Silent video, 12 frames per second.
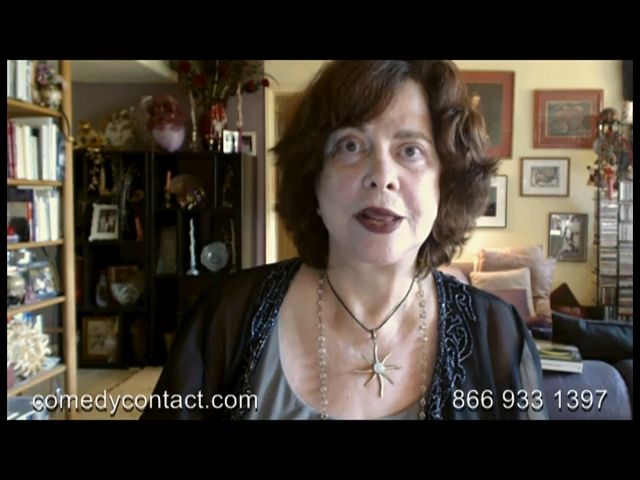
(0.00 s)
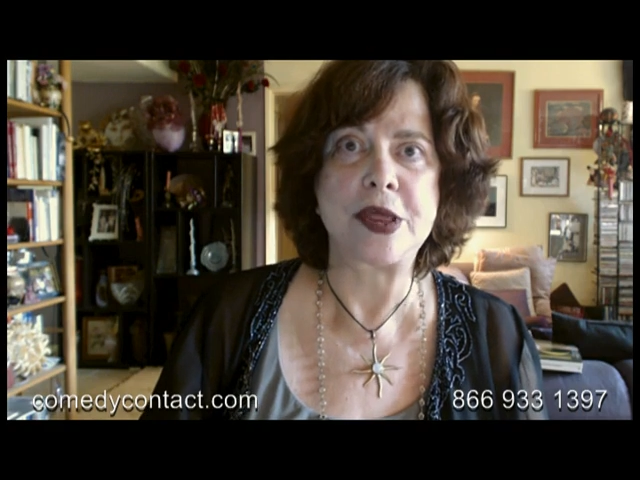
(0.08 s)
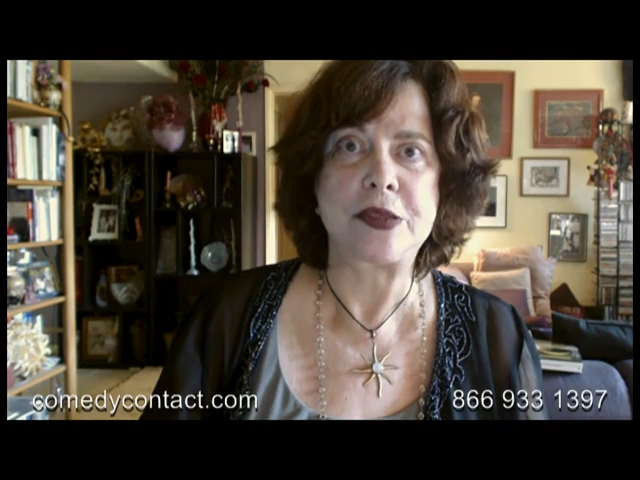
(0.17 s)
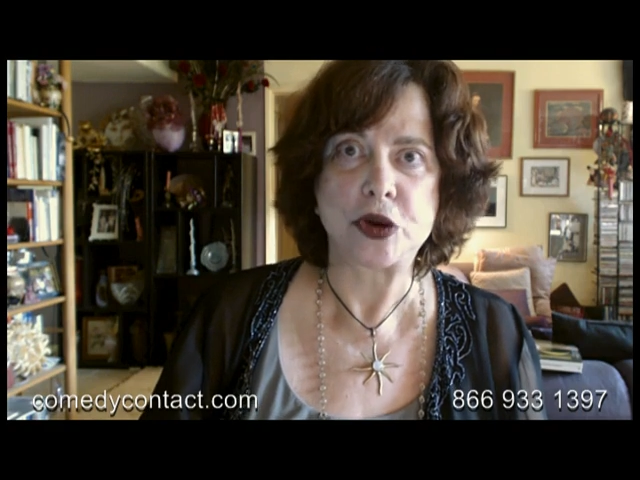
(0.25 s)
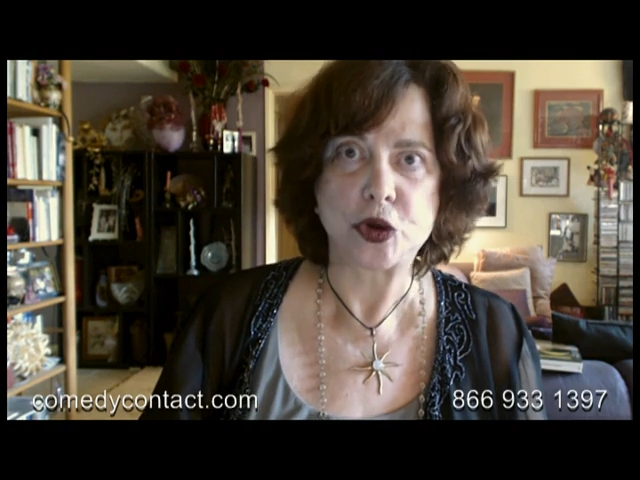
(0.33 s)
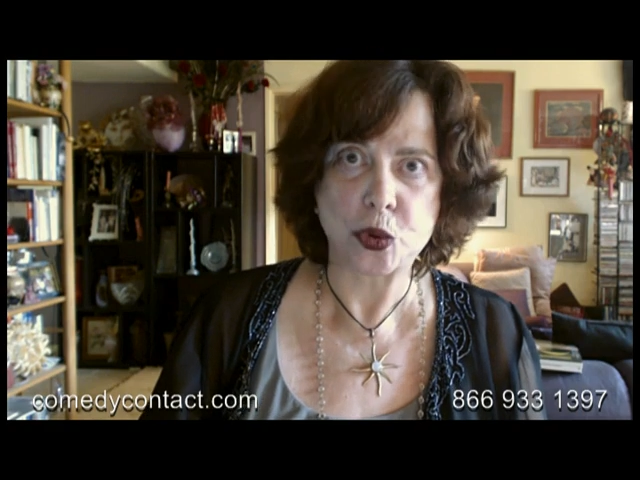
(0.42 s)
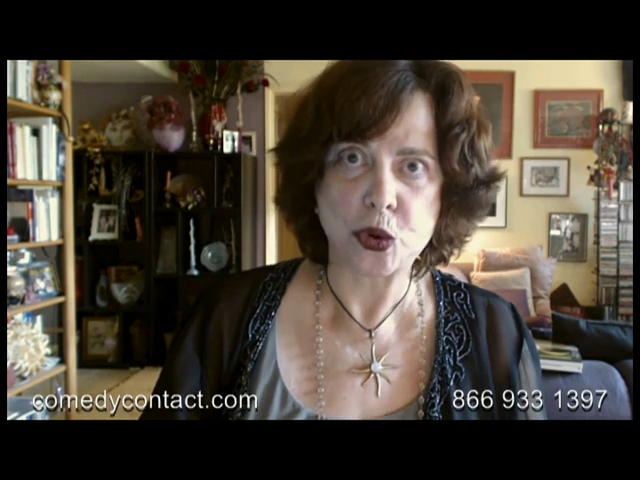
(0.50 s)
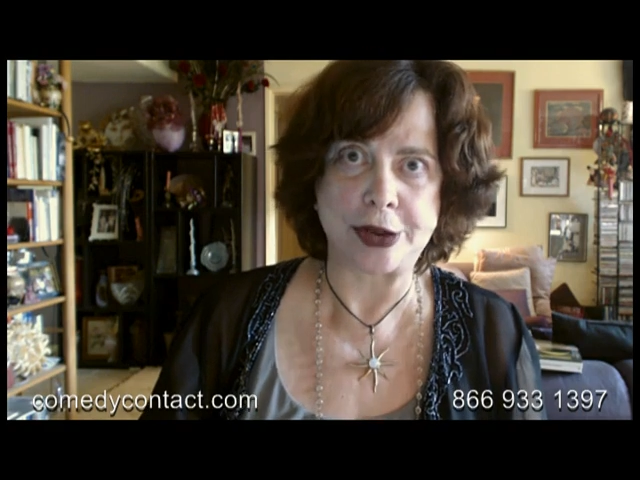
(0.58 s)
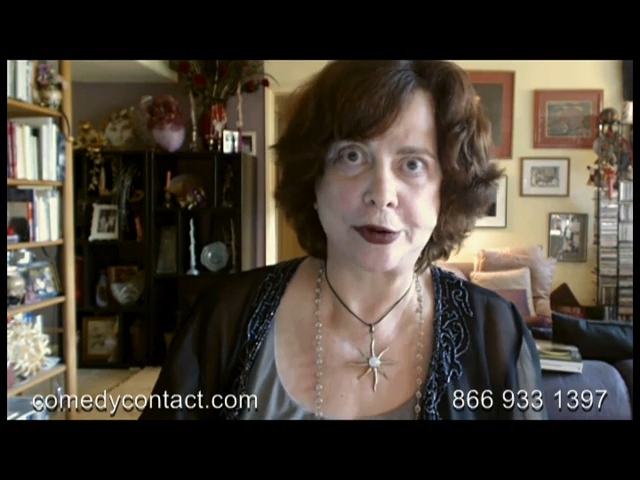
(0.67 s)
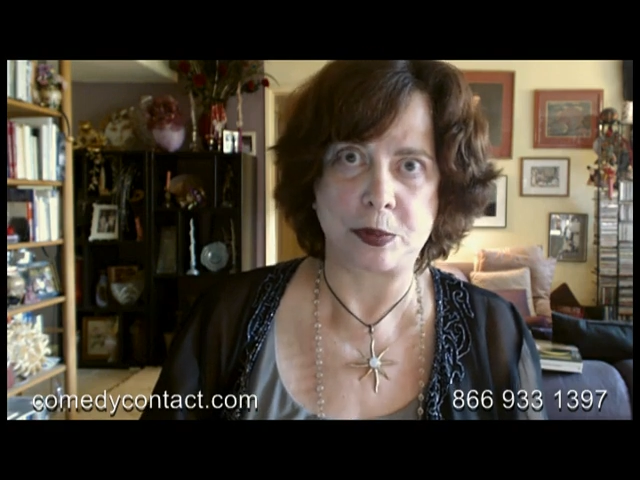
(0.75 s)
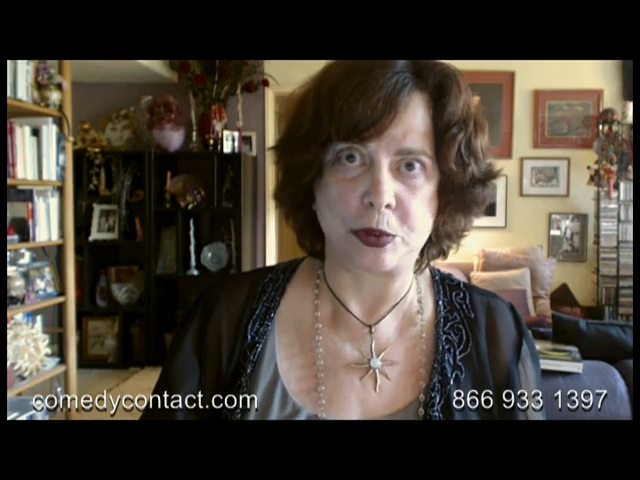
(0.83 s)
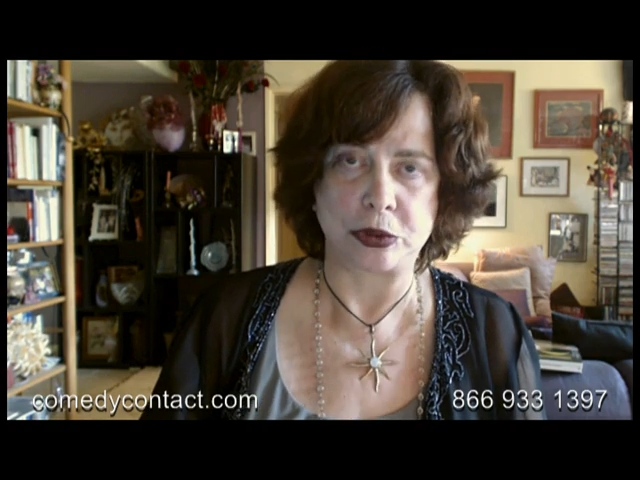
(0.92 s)
that they're
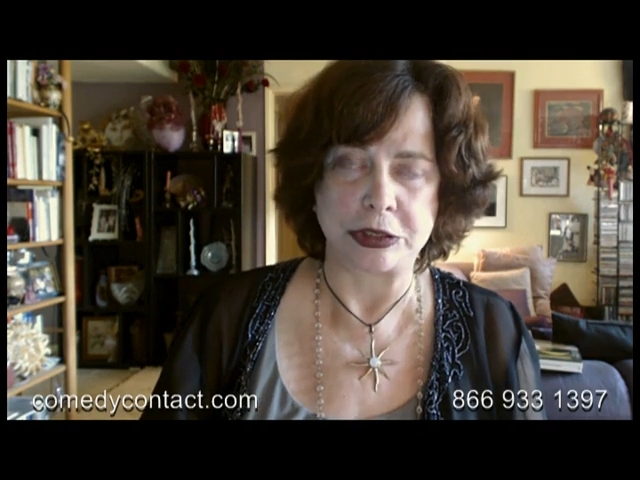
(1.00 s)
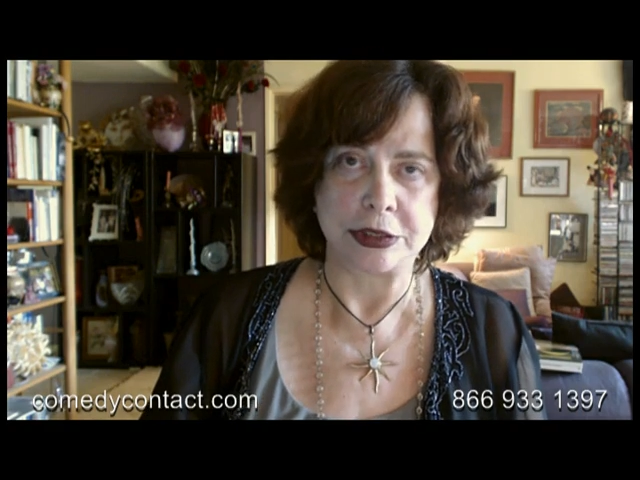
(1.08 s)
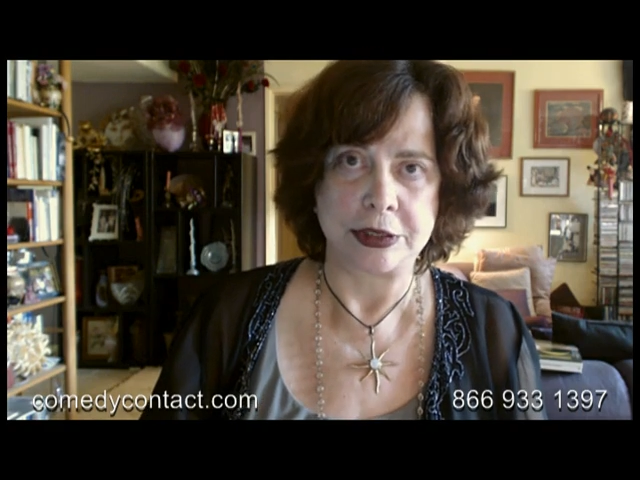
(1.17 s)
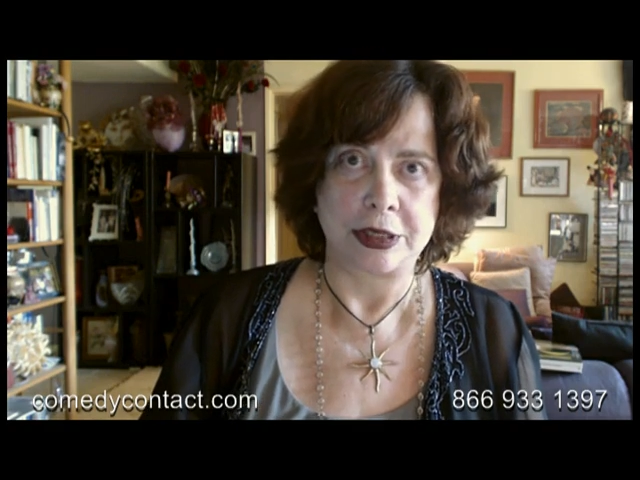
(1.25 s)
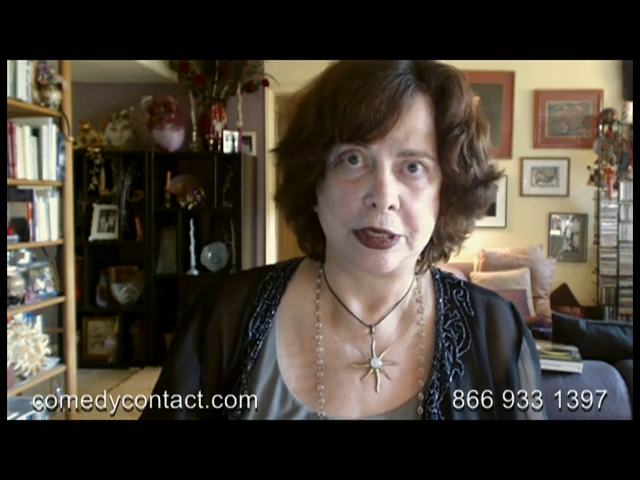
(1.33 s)
credible,